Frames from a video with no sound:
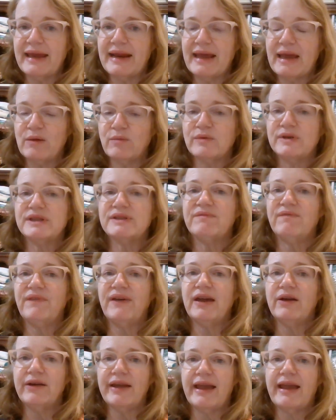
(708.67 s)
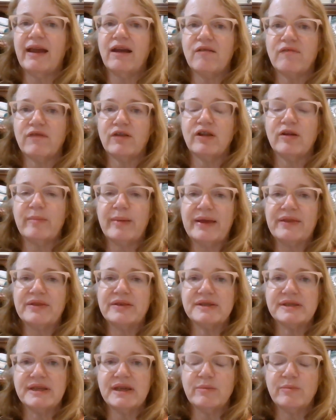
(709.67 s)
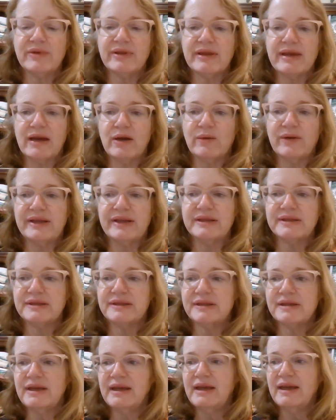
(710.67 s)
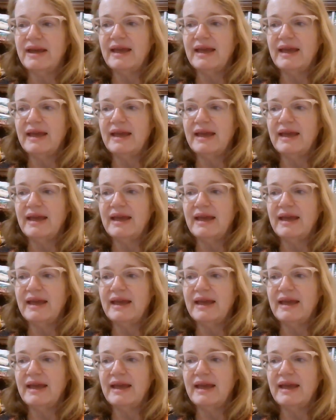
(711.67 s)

and I was very careful about the seam allowance.